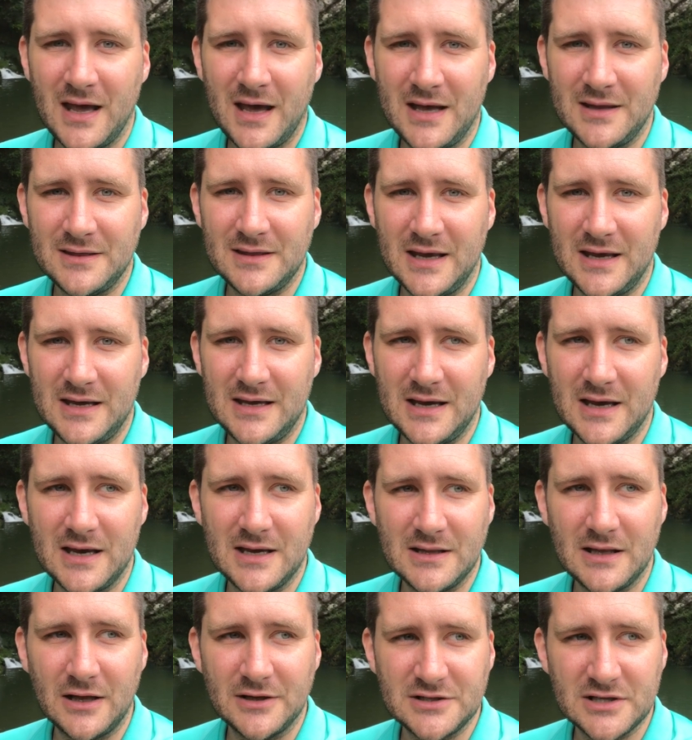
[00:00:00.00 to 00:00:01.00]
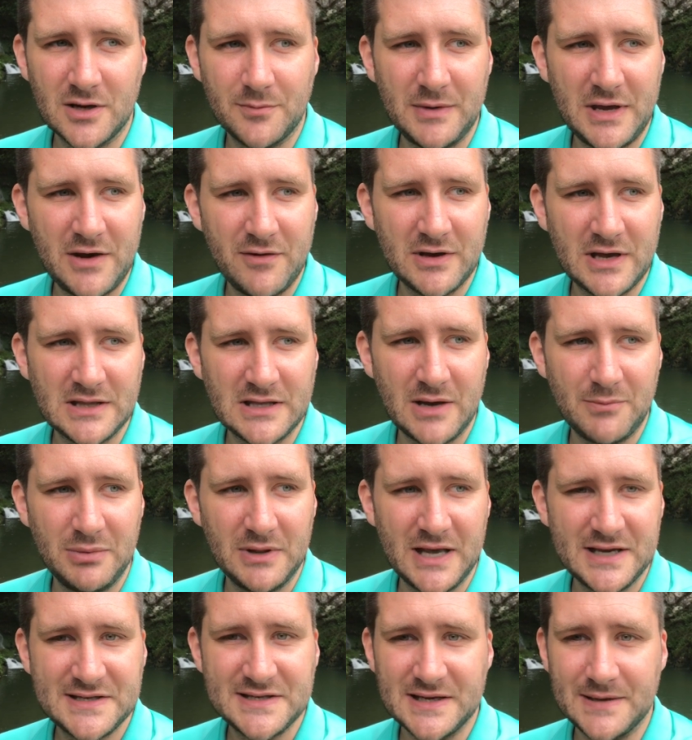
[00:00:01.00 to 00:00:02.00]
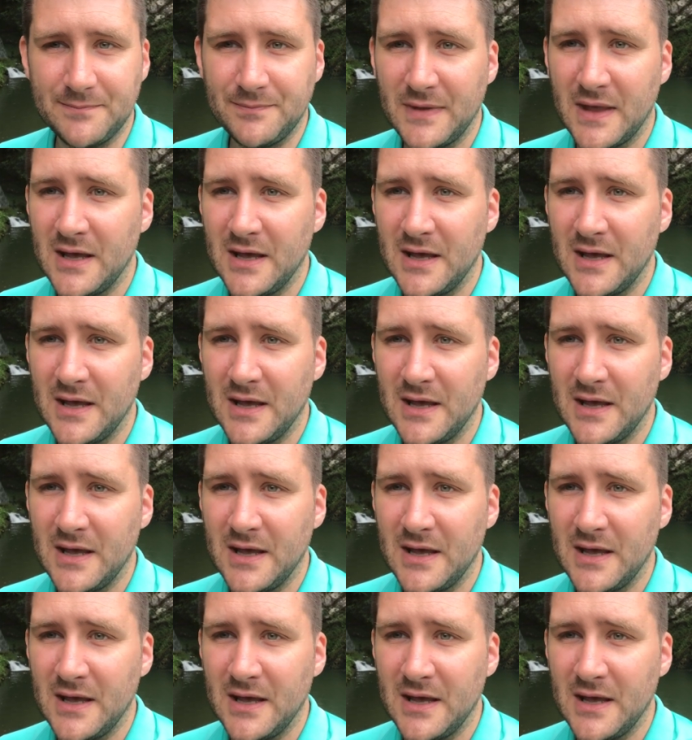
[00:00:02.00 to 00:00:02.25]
and they like to come here and get their blessing.